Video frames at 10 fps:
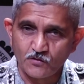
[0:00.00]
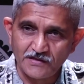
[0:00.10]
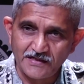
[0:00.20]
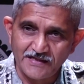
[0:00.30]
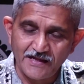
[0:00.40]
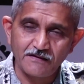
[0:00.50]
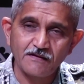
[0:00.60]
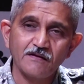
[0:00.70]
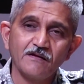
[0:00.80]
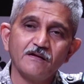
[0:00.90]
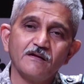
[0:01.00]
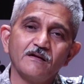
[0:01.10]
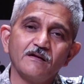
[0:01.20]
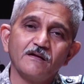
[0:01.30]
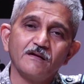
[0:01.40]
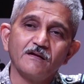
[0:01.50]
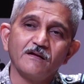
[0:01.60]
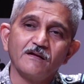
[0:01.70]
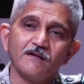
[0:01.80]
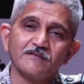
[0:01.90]
And it is only then
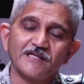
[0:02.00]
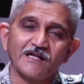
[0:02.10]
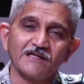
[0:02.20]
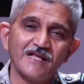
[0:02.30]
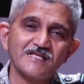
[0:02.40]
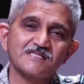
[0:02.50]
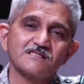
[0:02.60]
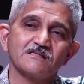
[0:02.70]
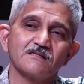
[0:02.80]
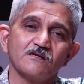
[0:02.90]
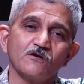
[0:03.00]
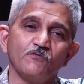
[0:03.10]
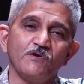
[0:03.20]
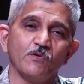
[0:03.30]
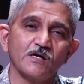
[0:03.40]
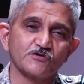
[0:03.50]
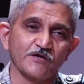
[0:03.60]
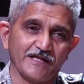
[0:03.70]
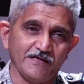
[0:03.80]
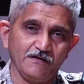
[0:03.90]
that unless we
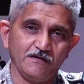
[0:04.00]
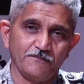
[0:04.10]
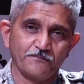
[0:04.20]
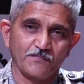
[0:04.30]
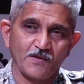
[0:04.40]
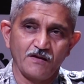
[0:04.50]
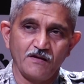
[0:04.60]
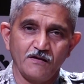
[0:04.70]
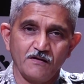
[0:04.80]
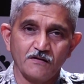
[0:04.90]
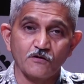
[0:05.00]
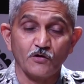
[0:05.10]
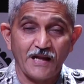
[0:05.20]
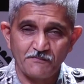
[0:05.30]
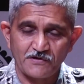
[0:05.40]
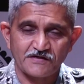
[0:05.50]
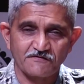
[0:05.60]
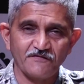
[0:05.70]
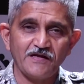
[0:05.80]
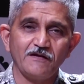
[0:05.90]
work together
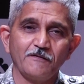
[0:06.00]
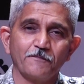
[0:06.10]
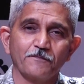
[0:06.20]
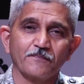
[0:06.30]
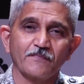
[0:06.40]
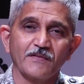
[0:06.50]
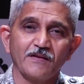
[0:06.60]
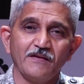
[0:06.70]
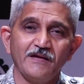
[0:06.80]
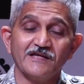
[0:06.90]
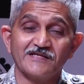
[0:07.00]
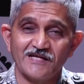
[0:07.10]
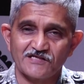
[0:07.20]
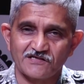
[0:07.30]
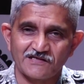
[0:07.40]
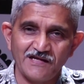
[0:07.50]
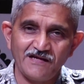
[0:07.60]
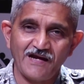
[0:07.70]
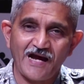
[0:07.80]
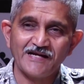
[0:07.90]
collaboratively,
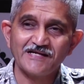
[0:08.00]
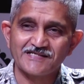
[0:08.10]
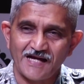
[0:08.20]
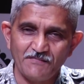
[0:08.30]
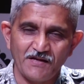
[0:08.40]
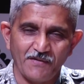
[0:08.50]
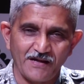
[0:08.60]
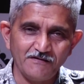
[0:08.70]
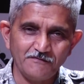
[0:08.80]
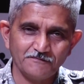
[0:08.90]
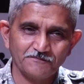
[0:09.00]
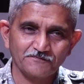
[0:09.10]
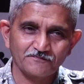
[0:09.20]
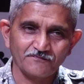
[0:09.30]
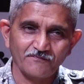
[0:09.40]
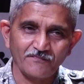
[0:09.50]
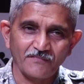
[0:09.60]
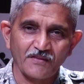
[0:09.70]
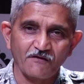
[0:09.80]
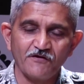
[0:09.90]
intelligently, and in timely manner,
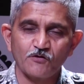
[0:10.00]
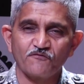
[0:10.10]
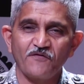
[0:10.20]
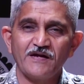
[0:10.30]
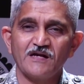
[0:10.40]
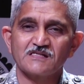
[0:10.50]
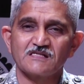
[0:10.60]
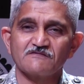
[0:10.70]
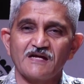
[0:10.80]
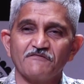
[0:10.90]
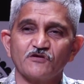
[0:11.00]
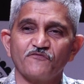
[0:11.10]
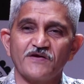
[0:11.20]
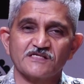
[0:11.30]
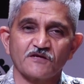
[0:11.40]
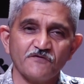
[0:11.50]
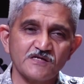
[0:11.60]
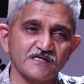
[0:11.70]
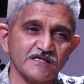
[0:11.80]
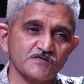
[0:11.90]
we could find ourselves having to
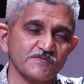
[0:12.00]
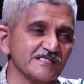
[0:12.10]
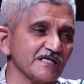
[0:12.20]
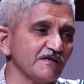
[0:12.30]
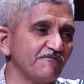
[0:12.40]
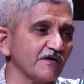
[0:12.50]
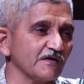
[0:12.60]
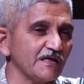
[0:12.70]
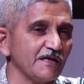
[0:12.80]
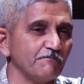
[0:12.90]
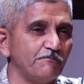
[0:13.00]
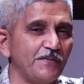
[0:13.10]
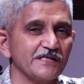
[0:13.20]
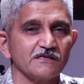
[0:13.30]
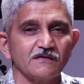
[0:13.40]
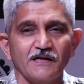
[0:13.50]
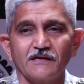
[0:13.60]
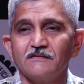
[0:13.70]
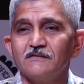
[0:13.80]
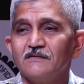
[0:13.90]
face adversaries with significantly
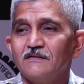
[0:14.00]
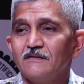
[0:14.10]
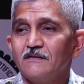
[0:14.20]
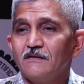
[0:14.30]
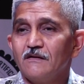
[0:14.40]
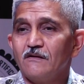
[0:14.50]
better and